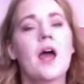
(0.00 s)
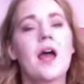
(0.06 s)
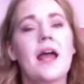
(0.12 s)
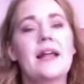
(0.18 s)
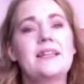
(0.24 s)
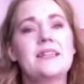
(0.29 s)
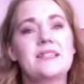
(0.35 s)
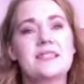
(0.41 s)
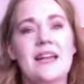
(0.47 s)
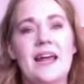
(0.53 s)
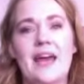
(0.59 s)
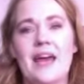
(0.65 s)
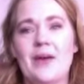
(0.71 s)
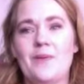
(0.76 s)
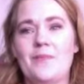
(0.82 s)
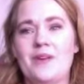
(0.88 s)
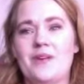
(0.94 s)
It doesn't
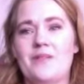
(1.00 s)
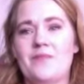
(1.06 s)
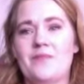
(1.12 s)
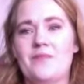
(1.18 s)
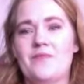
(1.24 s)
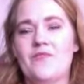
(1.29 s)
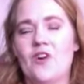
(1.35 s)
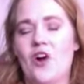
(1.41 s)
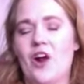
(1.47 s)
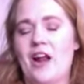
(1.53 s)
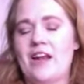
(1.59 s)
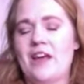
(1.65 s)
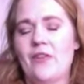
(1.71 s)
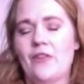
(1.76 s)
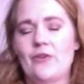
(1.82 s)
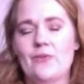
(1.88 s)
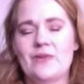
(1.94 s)
hate me for
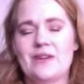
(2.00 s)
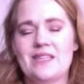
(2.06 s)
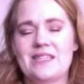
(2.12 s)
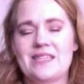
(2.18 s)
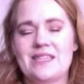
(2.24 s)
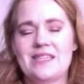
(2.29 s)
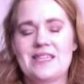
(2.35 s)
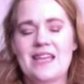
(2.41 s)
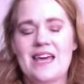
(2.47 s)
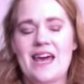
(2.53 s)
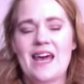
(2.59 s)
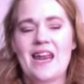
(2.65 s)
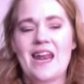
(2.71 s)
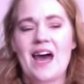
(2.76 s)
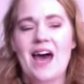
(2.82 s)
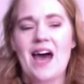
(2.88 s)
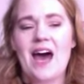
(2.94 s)
any other reason
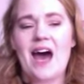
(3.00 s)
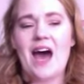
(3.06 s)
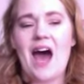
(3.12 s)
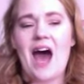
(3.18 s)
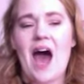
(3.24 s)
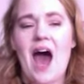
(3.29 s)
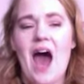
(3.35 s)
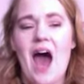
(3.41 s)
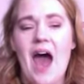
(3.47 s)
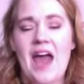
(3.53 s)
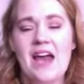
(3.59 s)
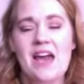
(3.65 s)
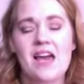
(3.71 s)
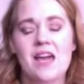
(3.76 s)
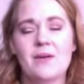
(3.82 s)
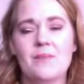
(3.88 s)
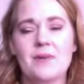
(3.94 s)
that
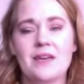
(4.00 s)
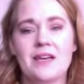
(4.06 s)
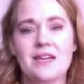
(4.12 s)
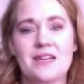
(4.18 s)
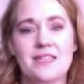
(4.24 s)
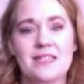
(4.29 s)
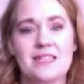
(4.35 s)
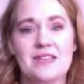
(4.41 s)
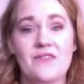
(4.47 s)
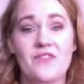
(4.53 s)
because it